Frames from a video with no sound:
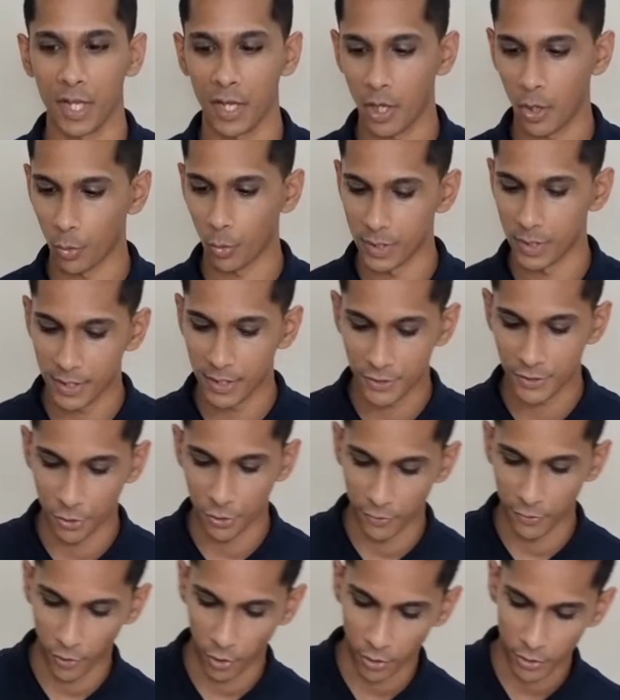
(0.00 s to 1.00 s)
With this,
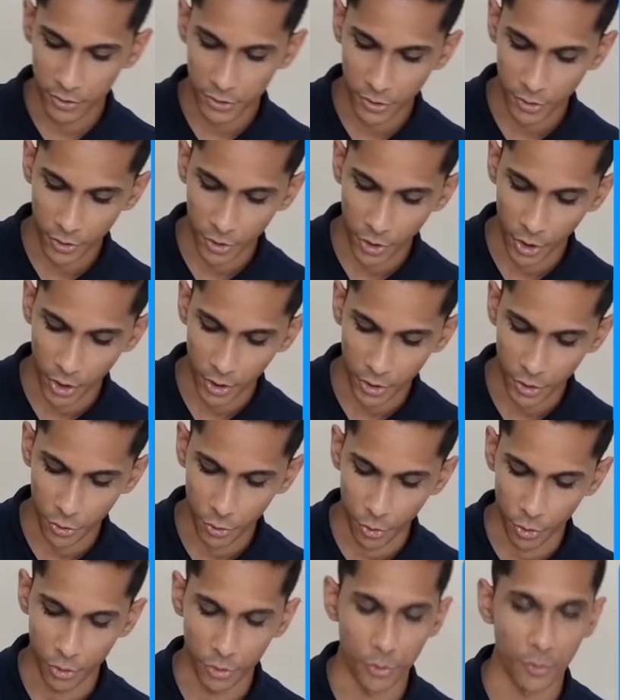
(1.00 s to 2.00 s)
you've also got
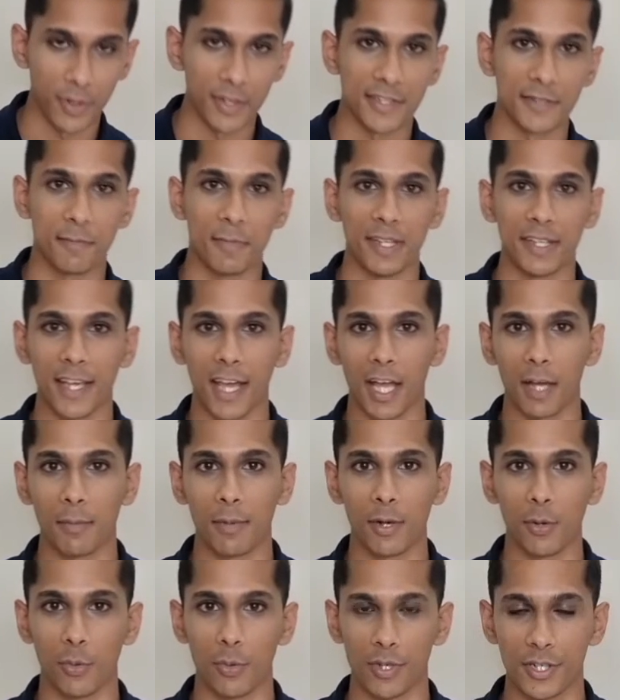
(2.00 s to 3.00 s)
your USB
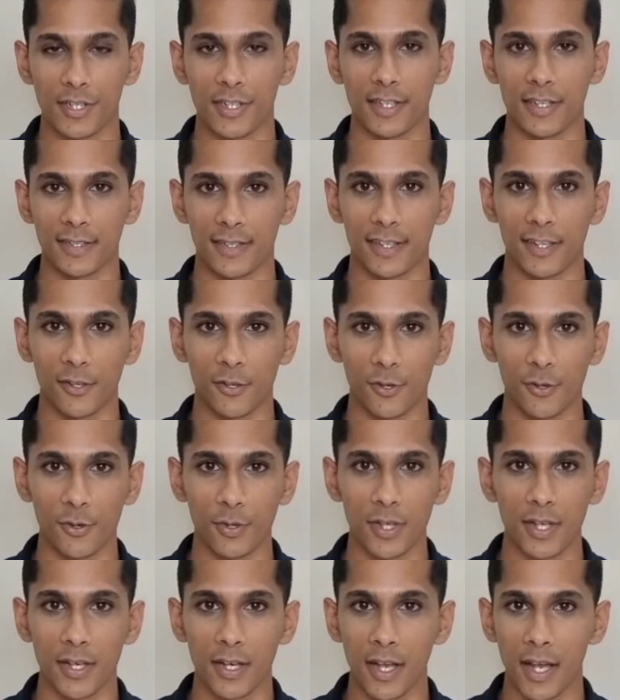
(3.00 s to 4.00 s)
cable, which is
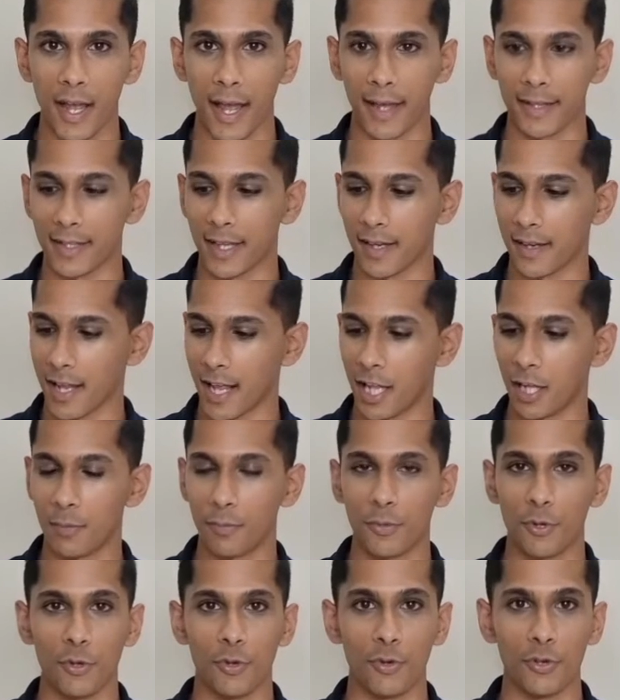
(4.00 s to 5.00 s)
included, and that will
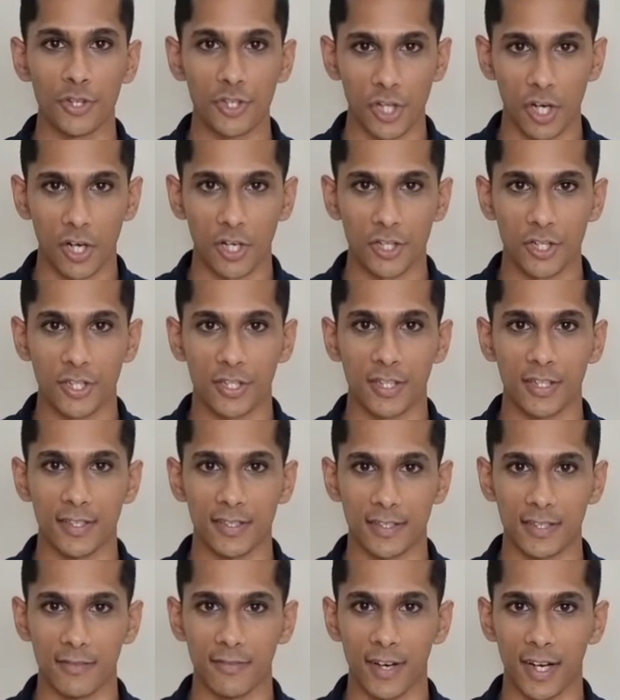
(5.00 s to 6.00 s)
help you charge
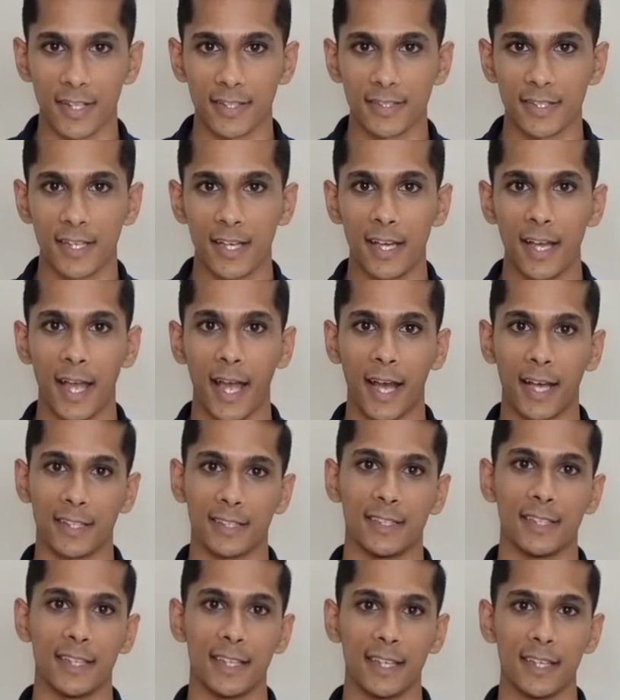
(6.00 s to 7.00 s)
this device,
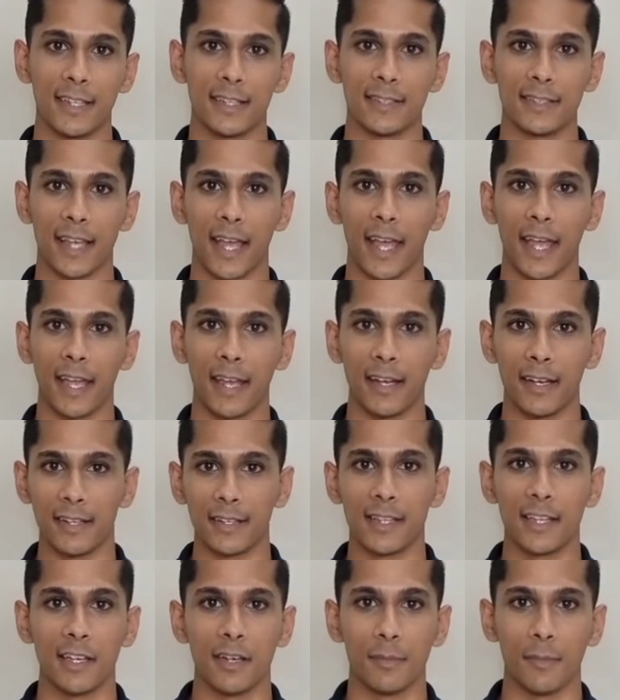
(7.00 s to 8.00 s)
as it is a
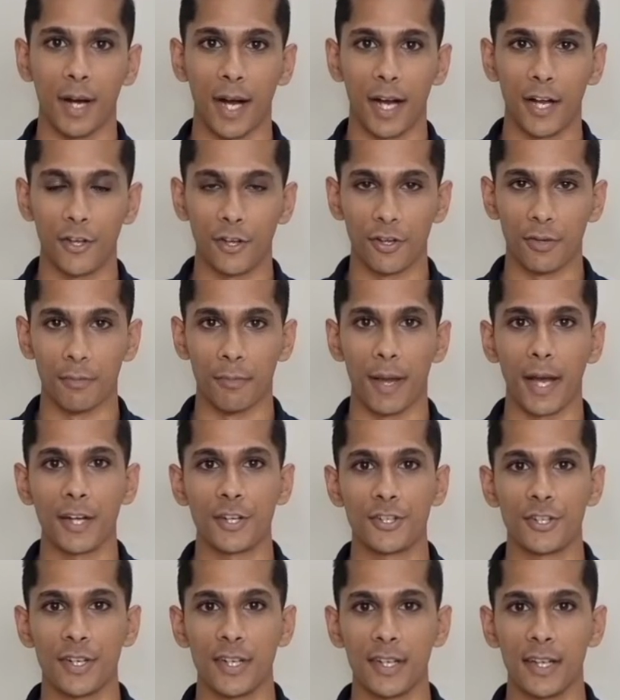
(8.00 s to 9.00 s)
lithium-ion
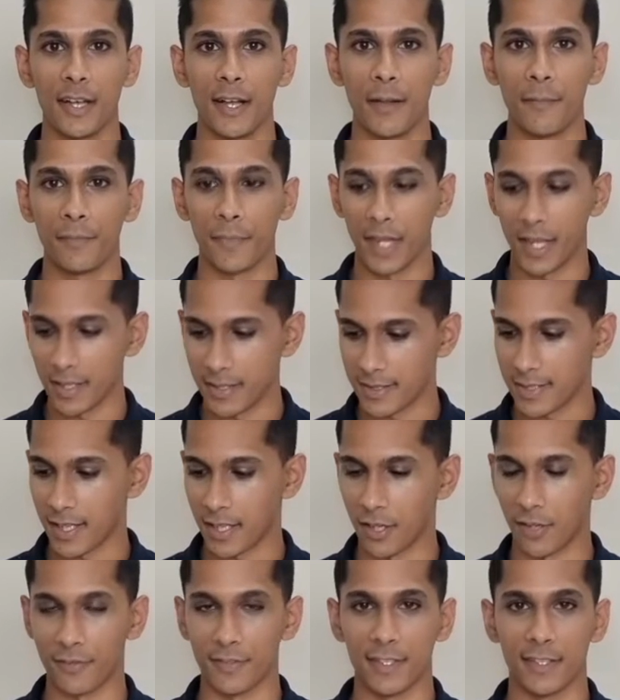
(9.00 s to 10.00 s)
battery
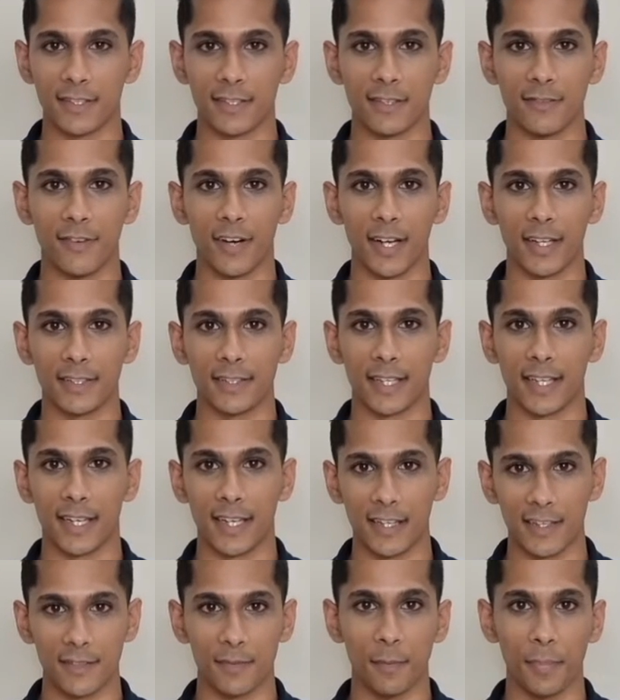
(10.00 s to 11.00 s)
inside of this device
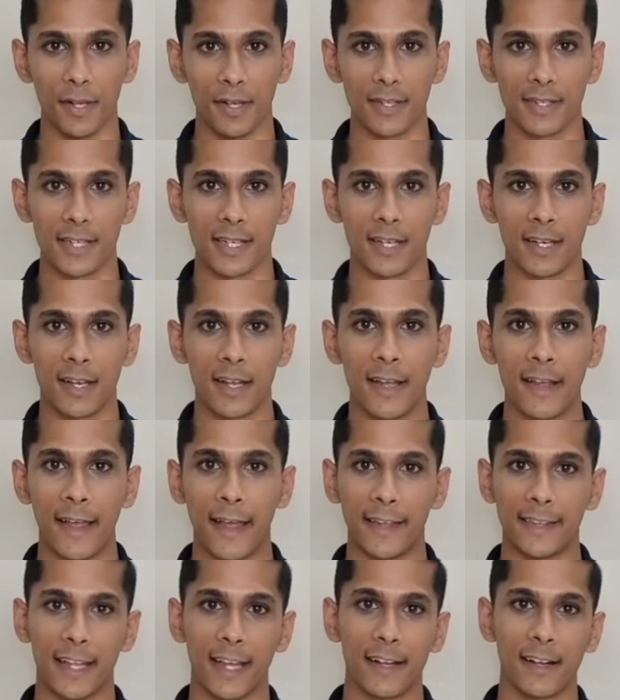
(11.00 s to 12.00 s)
that is built in,
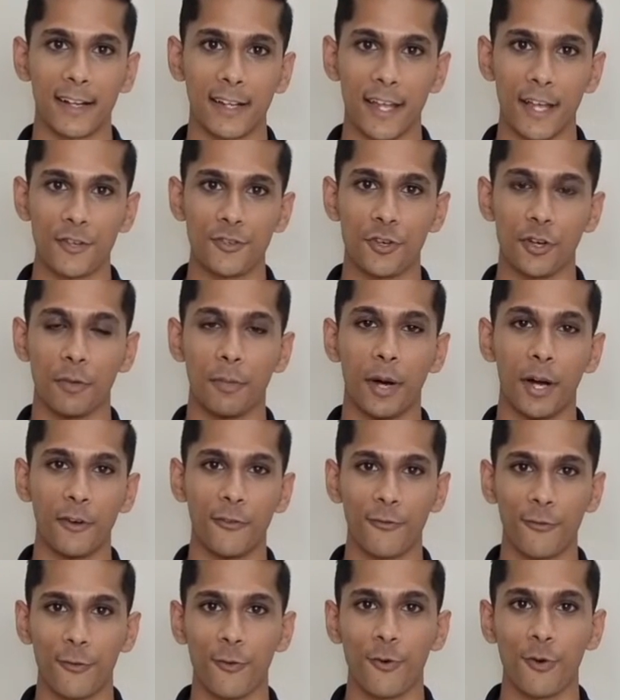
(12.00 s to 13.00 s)
and that will get you about
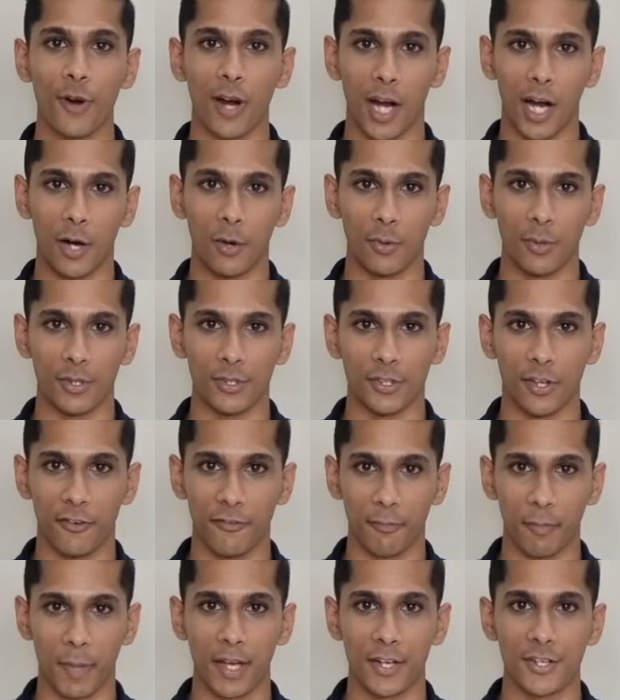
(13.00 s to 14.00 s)
4 hours
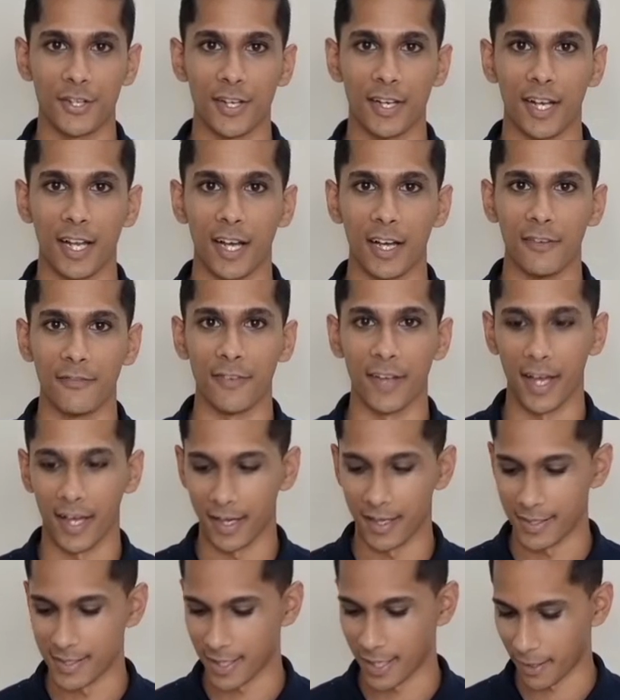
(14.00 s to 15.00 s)
of battery life at
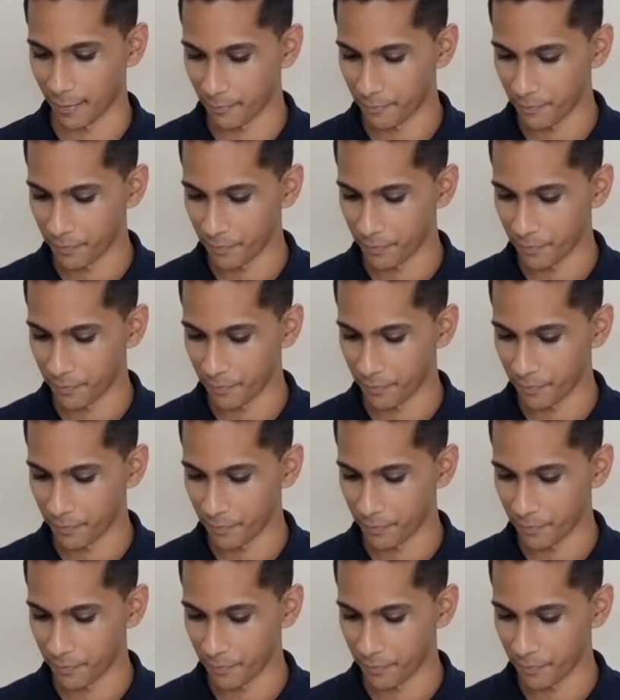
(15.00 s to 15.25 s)
a time.